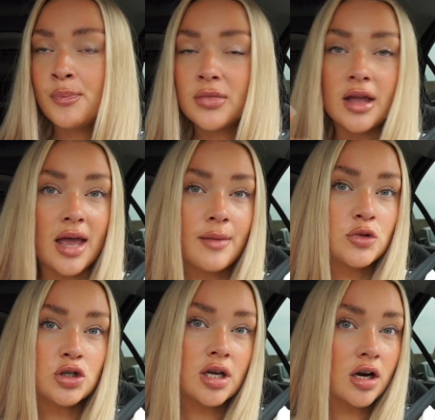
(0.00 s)
and yeah,
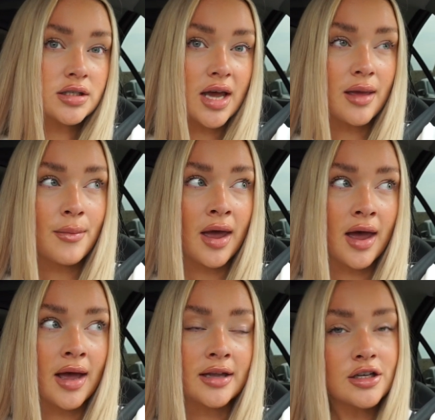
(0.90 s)
just take our time
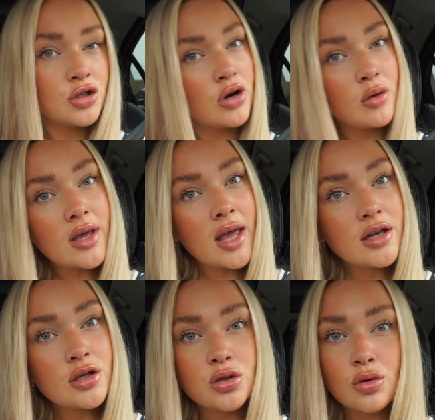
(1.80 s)
and enjoy our
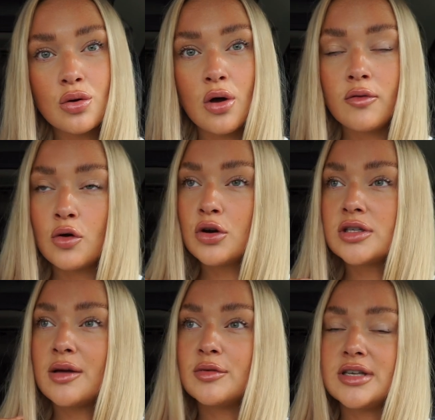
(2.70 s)
weekend. So of course
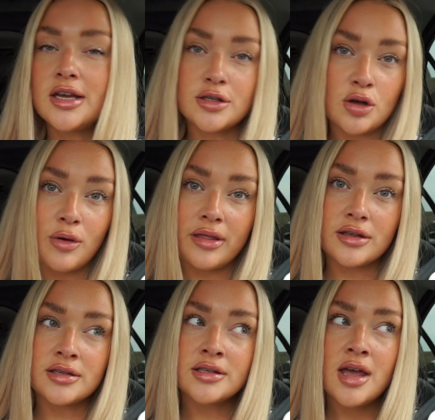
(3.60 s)
I will take you all with
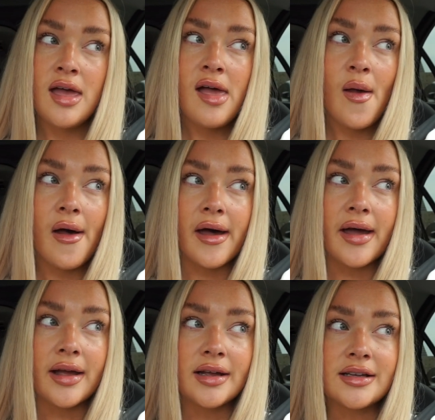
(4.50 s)
us.
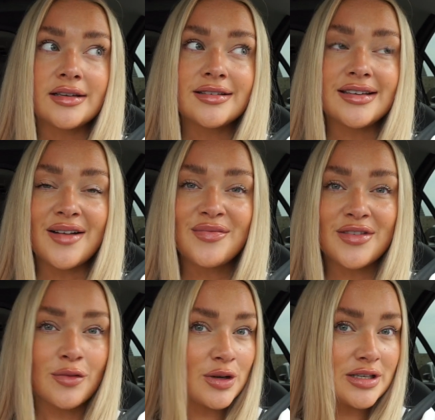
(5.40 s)
And yeah,
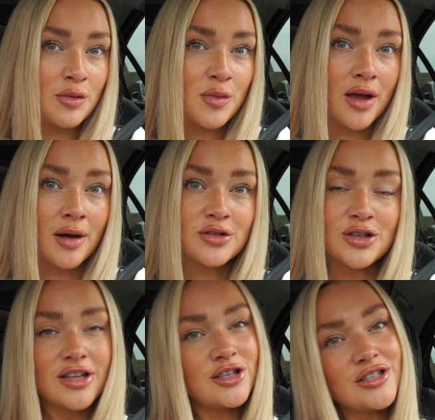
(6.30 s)
if you want to see what we get up to,
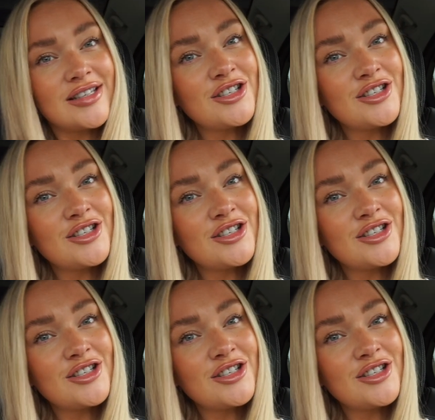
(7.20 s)
then just stay